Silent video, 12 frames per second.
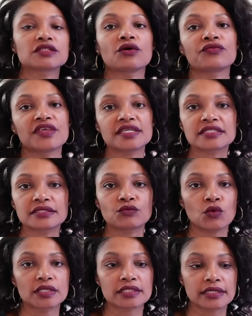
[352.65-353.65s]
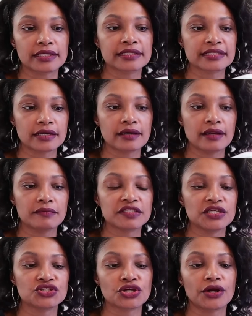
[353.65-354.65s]
So this was is a cut up
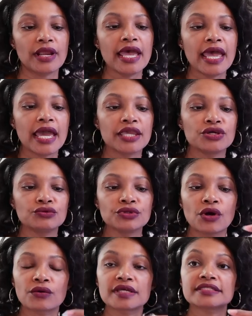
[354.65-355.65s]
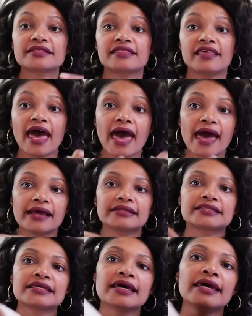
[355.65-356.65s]
t-shirt, and you'll notice
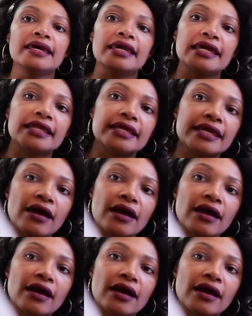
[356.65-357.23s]
that it